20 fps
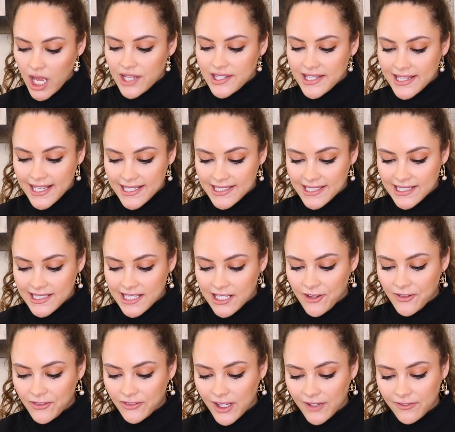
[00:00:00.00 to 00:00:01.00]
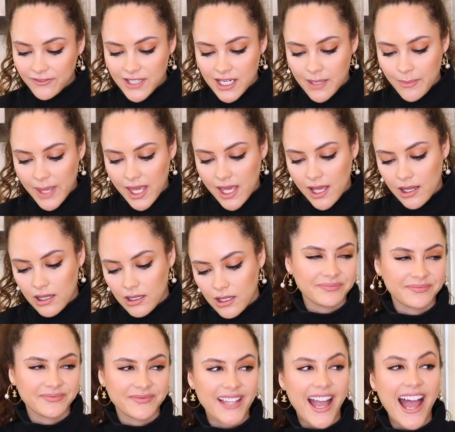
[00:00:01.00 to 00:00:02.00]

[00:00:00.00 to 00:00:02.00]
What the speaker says: So this is the 50ml.